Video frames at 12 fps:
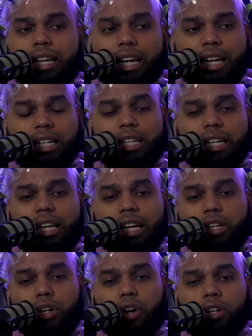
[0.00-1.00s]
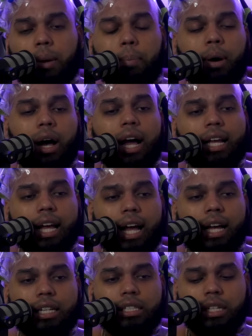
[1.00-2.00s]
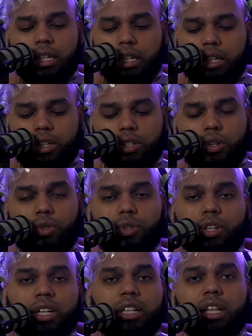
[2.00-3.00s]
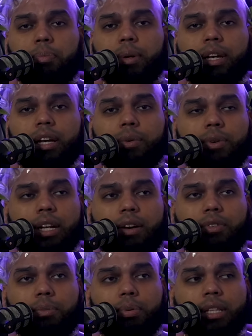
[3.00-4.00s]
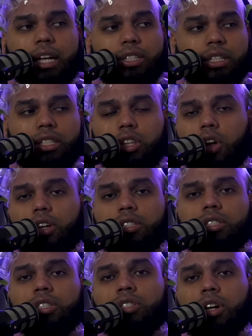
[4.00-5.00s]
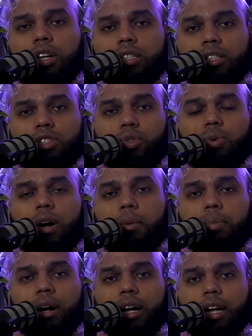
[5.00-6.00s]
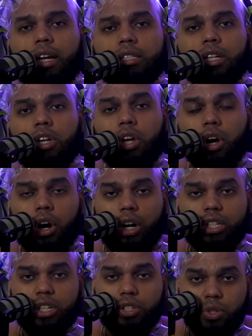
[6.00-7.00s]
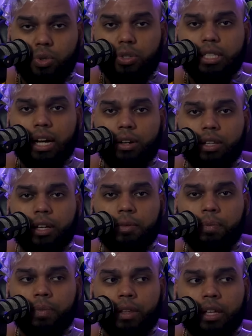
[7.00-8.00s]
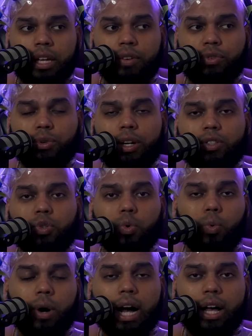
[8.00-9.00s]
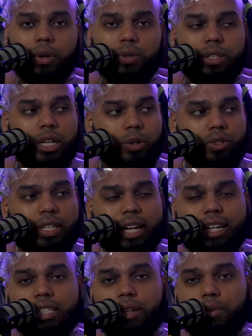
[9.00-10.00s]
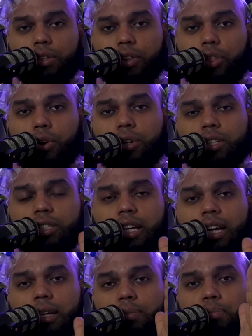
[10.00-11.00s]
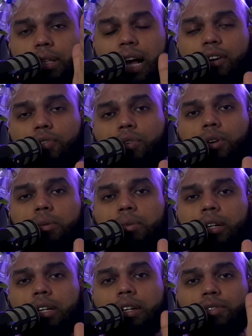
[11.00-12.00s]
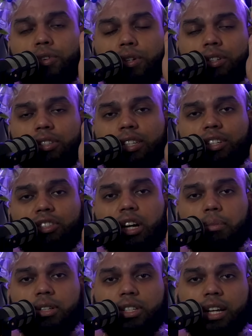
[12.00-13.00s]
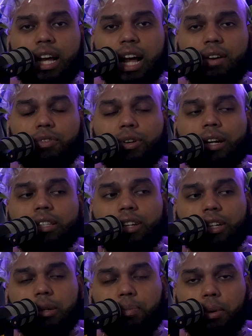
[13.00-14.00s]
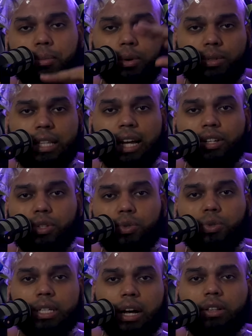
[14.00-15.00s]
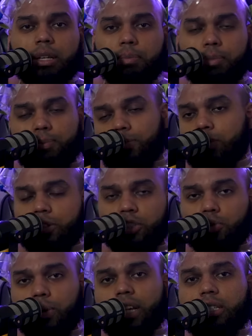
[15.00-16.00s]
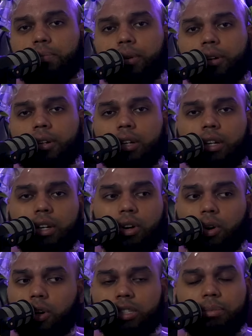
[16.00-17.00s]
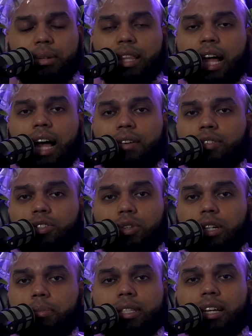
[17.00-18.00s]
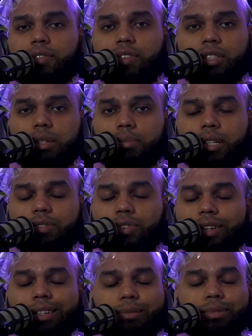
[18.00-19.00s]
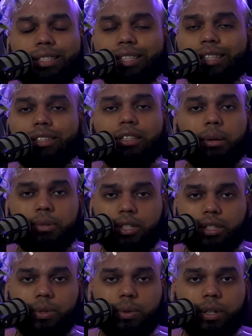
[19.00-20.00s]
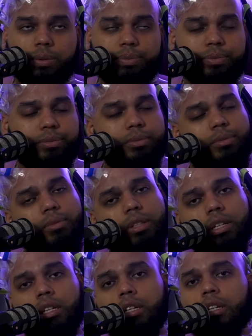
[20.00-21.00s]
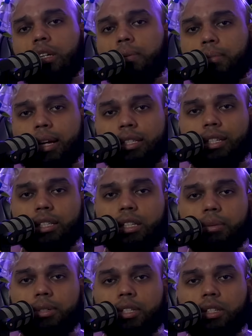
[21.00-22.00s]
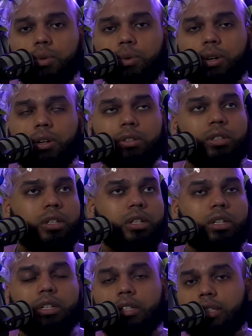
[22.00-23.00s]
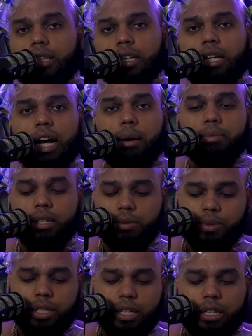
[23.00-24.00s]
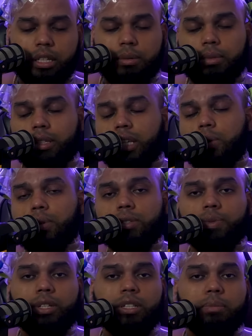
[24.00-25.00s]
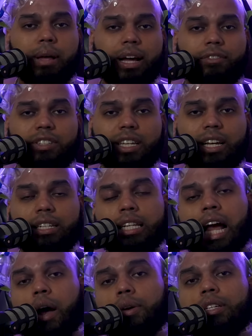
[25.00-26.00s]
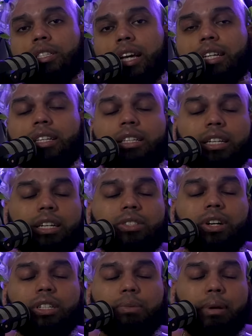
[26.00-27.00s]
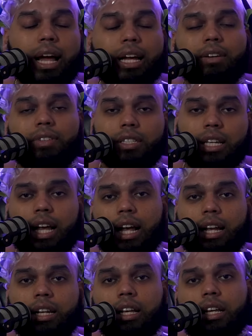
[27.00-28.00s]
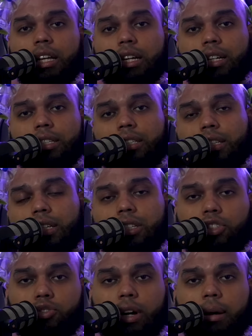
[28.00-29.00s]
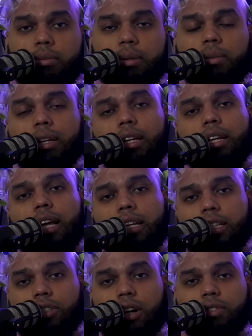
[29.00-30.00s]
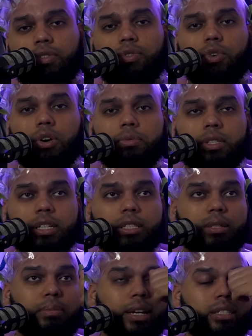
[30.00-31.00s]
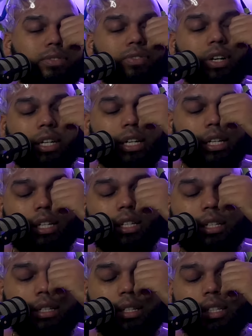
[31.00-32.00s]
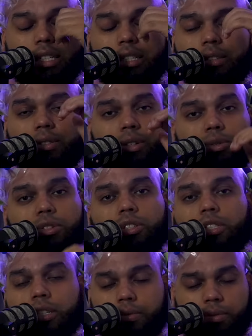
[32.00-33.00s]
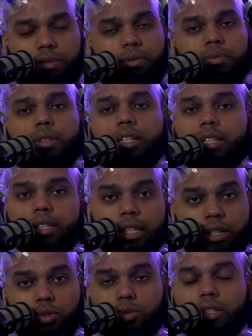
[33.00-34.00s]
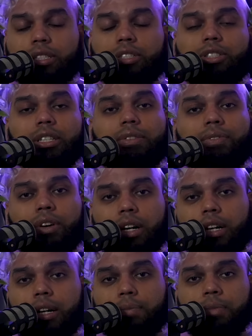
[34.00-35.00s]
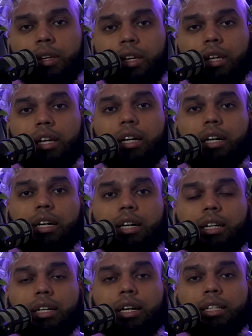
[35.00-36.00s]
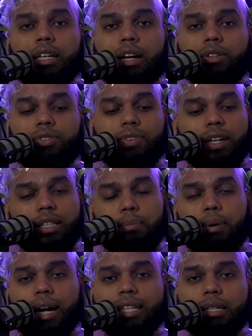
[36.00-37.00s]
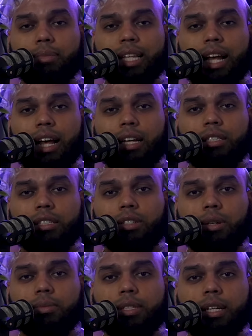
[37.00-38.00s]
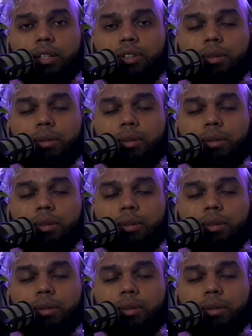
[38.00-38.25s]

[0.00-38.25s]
And and on a podcast, you know, you can clip it and whatever, but that is lost in the sauce in a two hour podcast. On a news outlet, if you get too wild, they'll ass give you the 30 second platform for you to say the dumbest shit ever, and they're gonna promote that news outlet situation part. Or it's gonna be live and it's only gonna be 10, 15 minutes for him to say the dumbest shit in the world. Man said the dumbest shit in the world said the cop didn't really kill him. The knee wasn't really on the back of his head. Now he's saying the knee's on the back of his head because Adidas dropped him and he's off the Forbes list. The man's a fucking idiot. And then, oh shit, that, that, dude needs to shut the fuck up. Uh, and now it's finally biting him in the ass. You know what I'm saying?